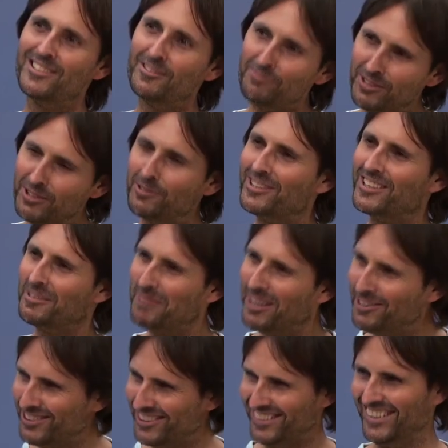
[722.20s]
is to feel the
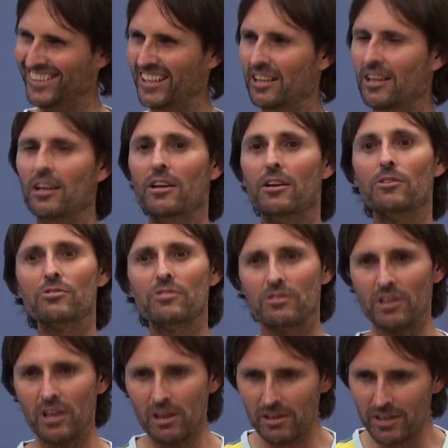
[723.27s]
emotion. So
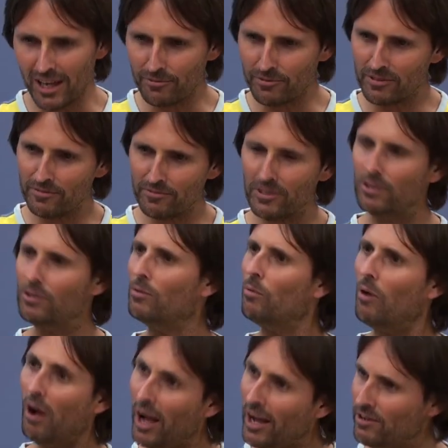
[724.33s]
you're going to have to feel
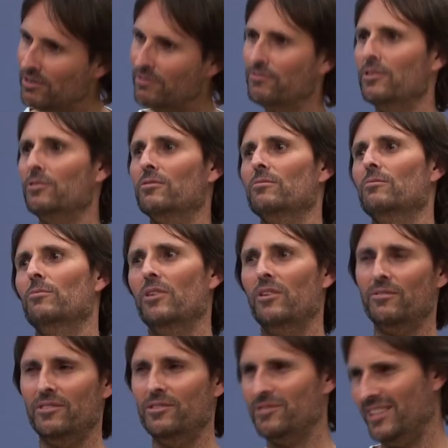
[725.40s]
why you feel
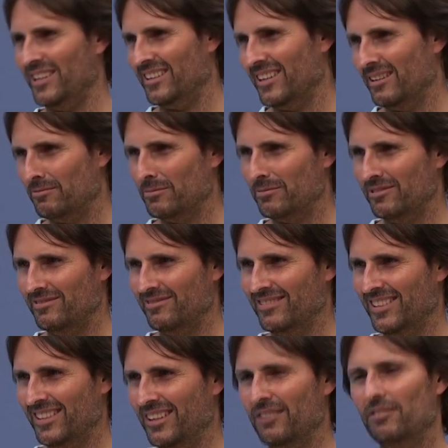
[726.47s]
worthless and unlovable.
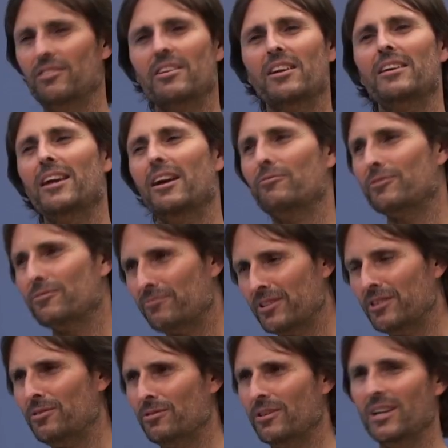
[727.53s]
You're going to have to
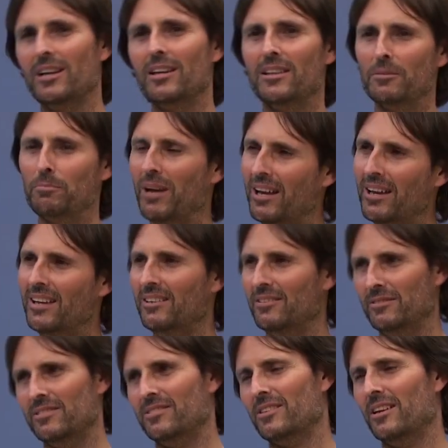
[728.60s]
feel the
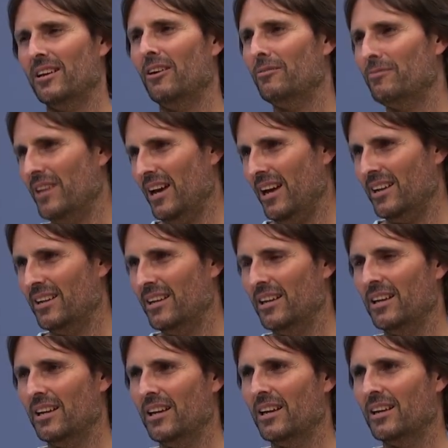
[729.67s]
pain of that.
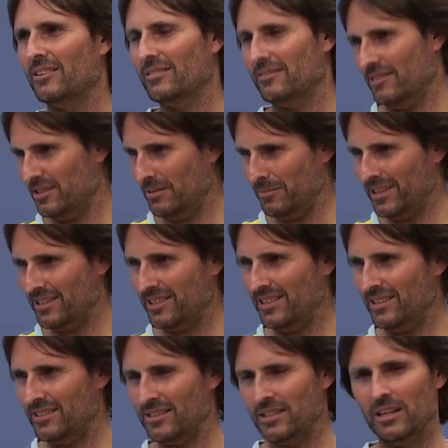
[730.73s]
Does that make
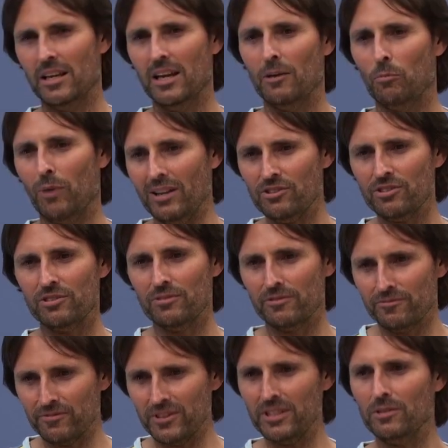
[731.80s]
sense? Yeah. Once you
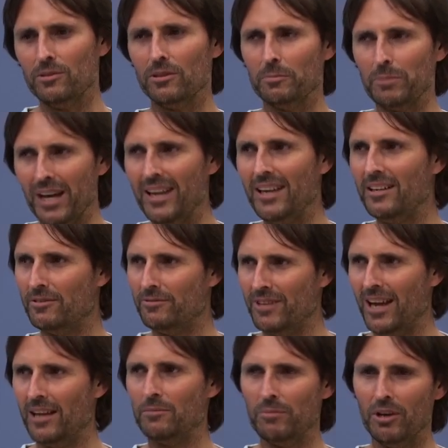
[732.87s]
feel the pain of
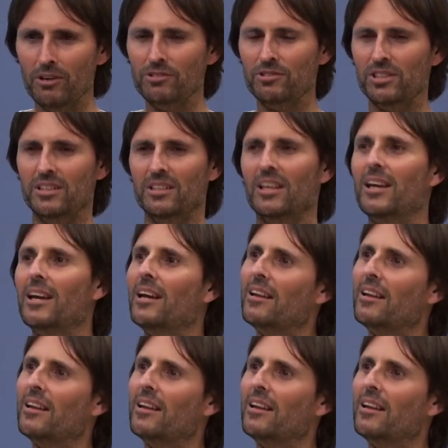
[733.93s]
that emotion,